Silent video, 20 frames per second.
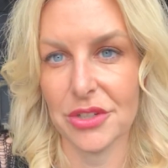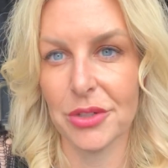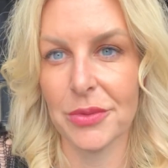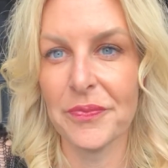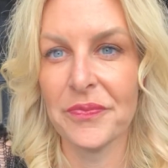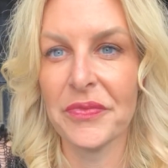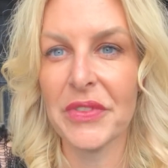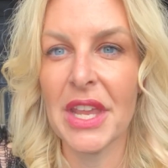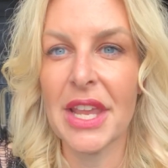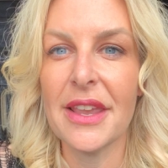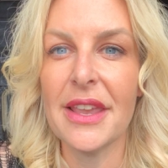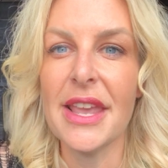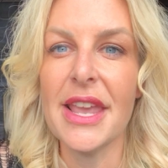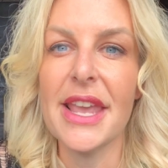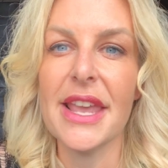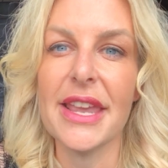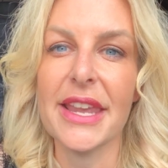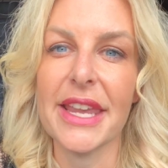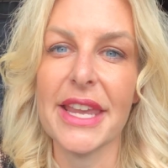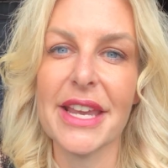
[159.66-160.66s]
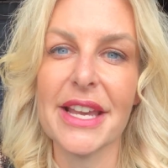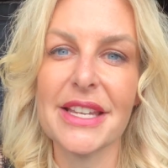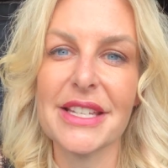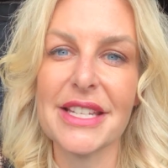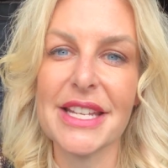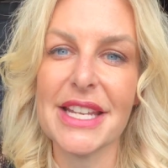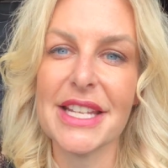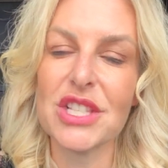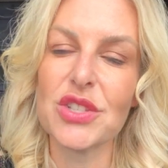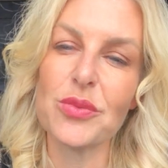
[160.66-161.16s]
you?
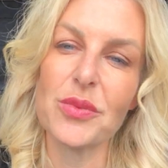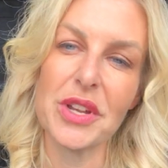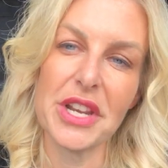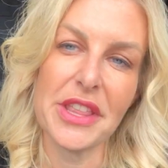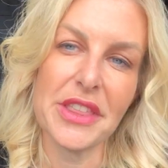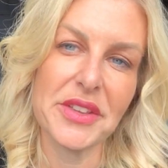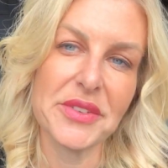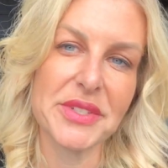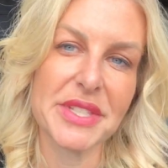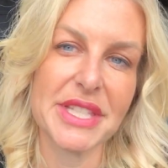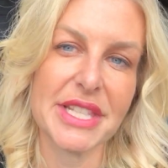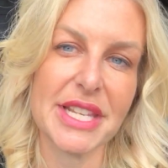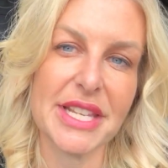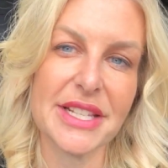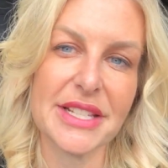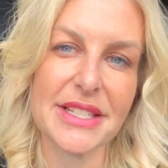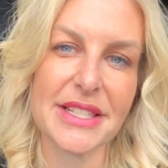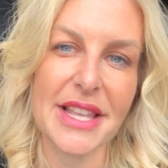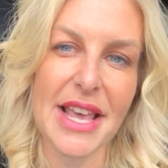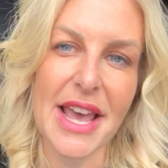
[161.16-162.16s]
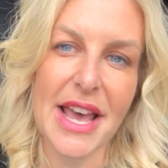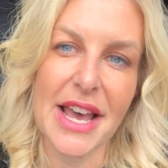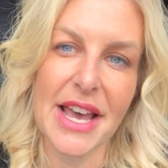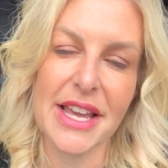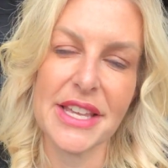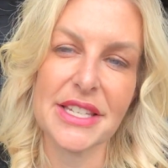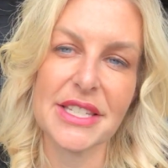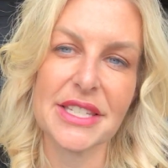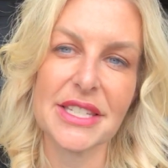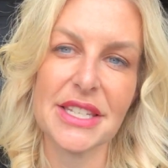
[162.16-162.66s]
And it's one of those things
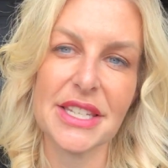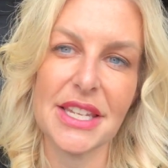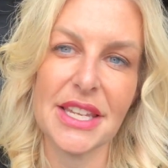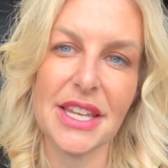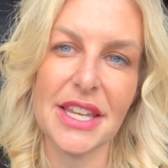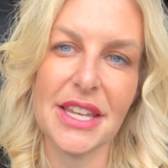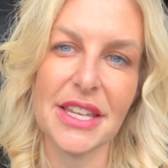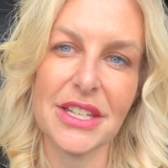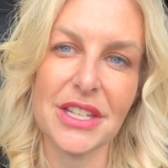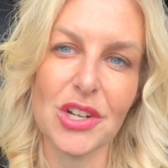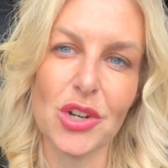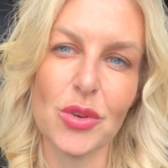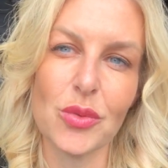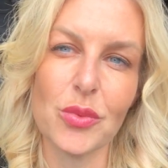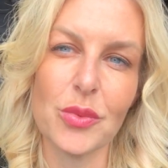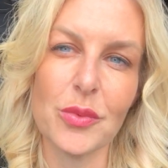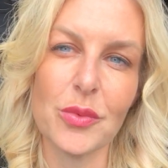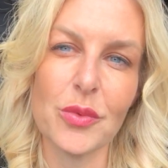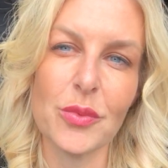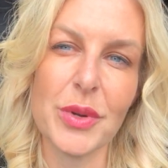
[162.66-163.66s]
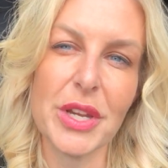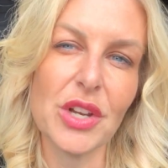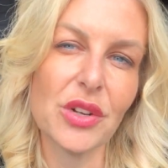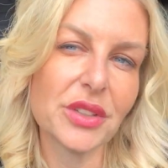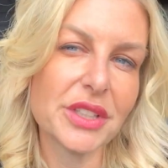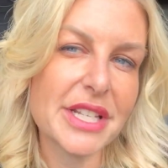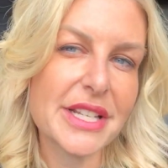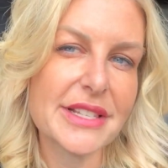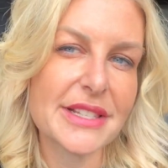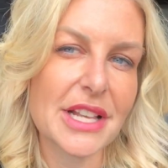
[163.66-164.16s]
that we
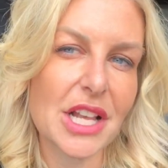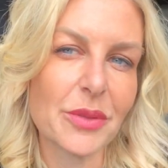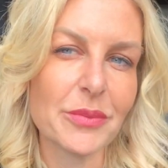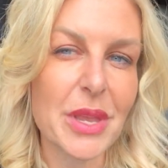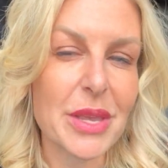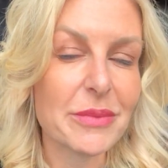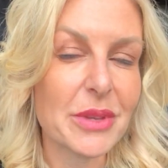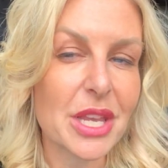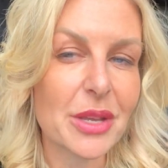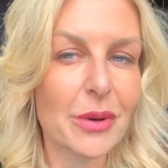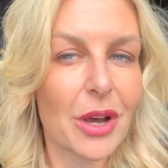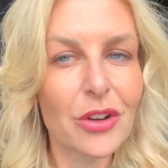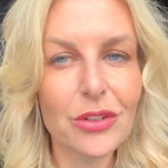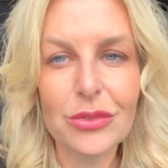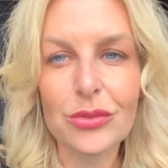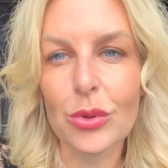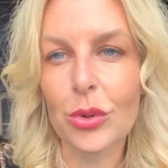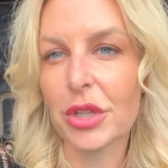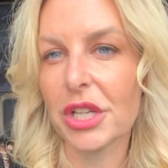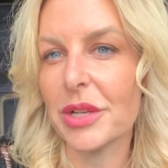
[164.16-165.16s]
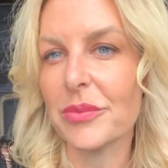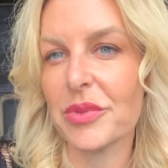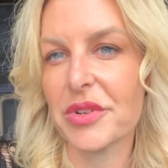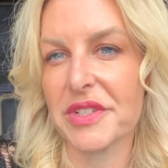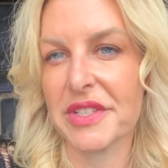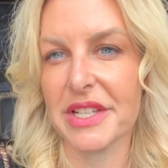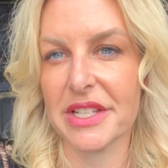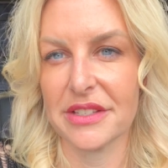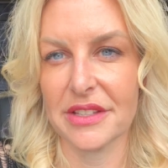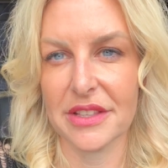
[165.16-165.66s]
only sell maybe about
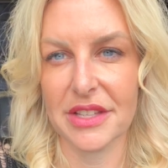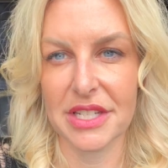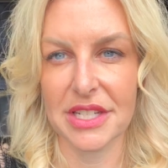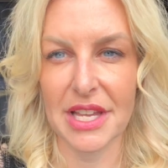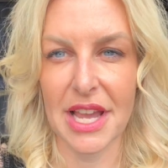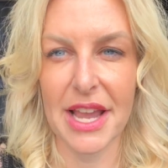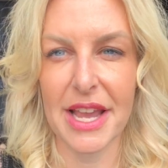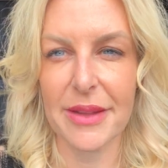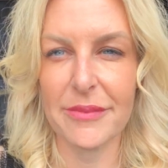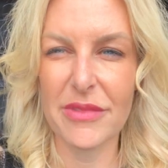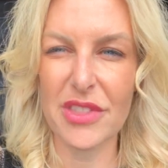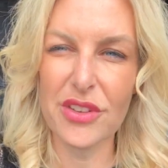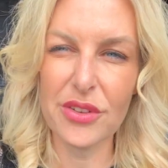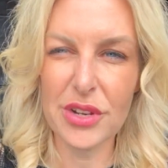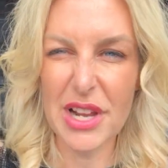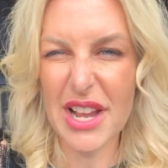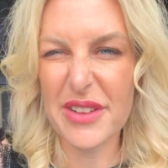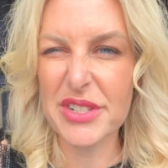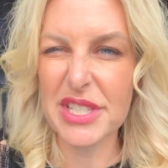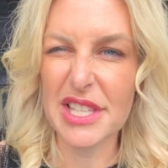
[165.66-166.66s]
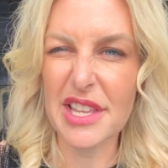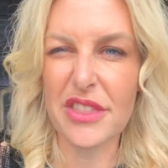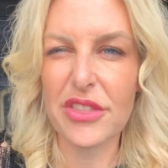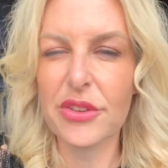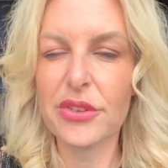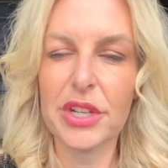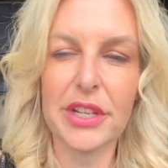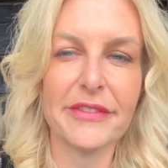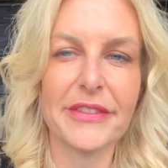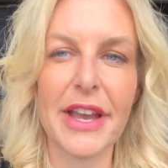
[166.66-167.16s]
40% of the time. I would say
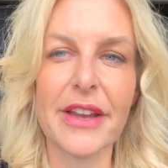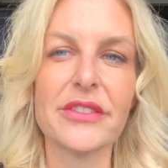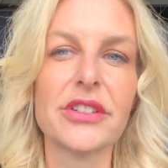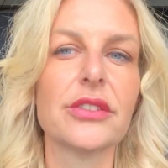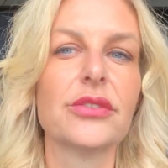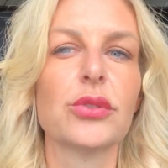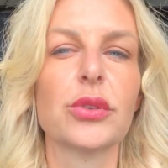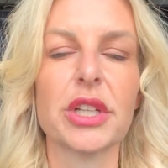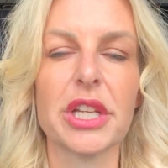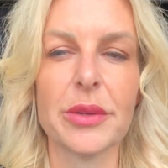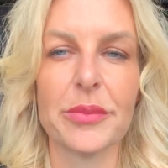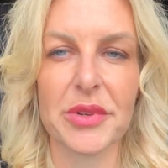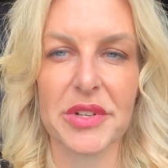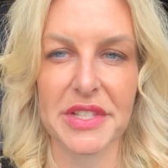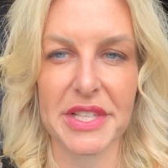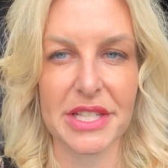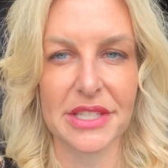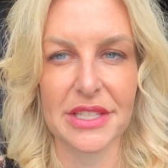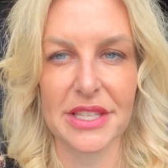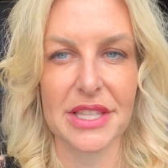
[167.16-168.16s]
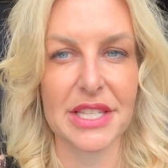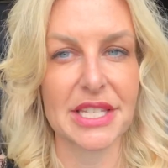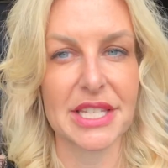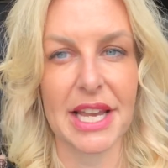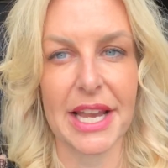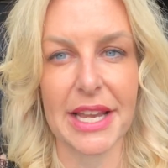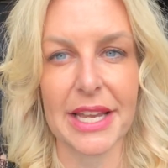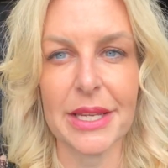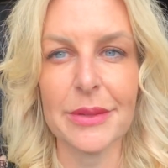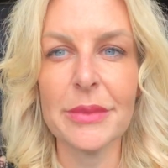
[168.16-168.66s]
35 to 40% of the
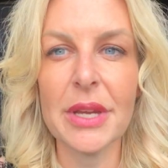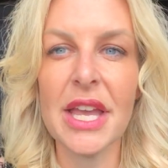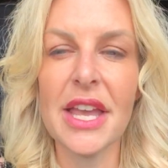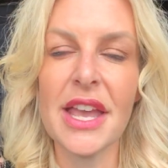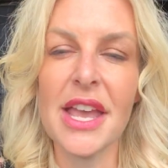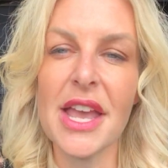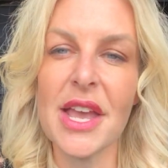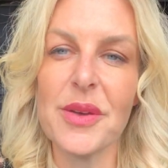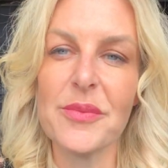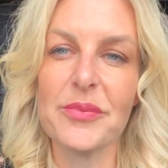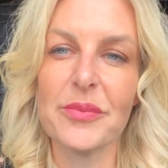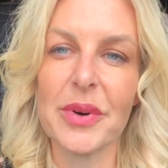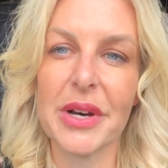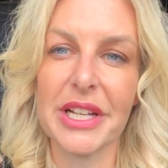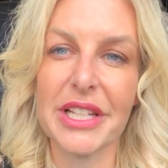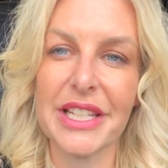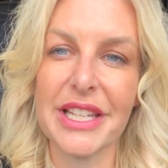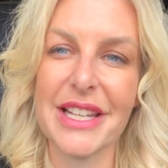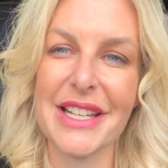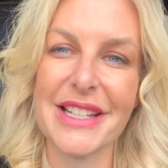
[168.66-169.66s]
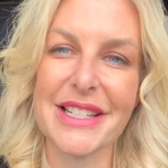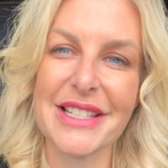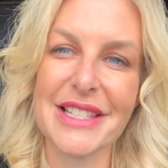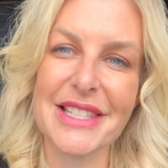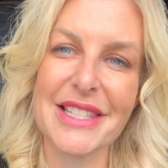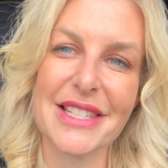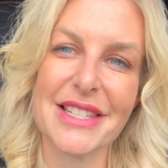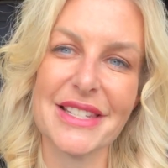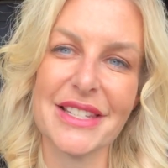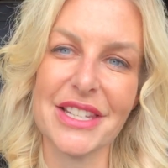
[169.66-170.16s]
time. But
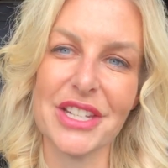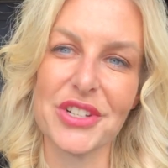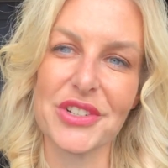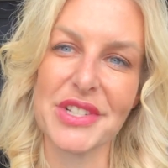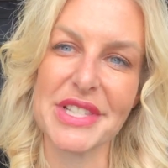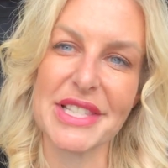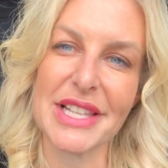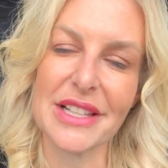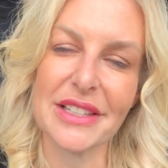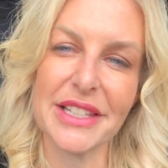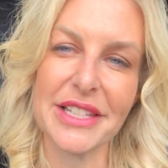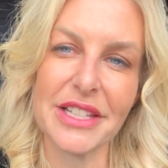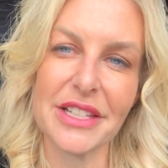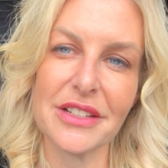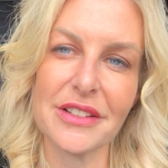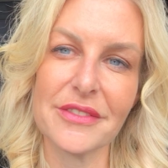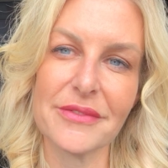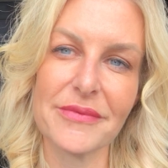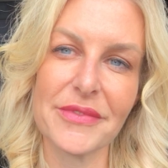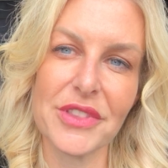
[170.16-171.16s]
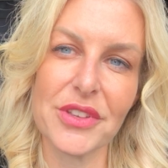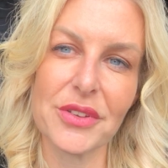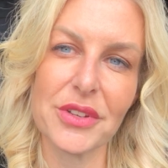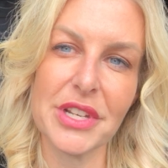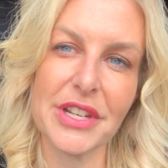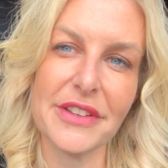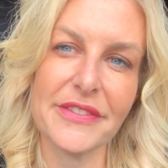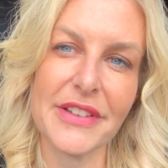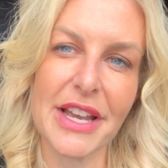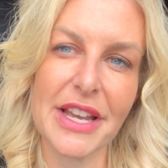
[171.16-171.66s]
it's, selling
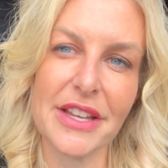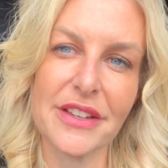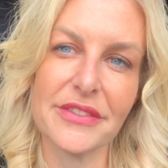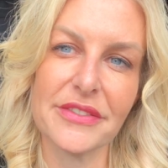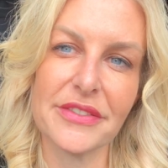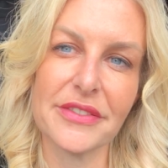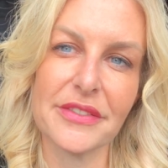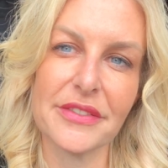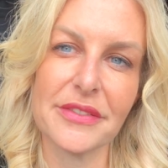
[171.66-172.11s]
35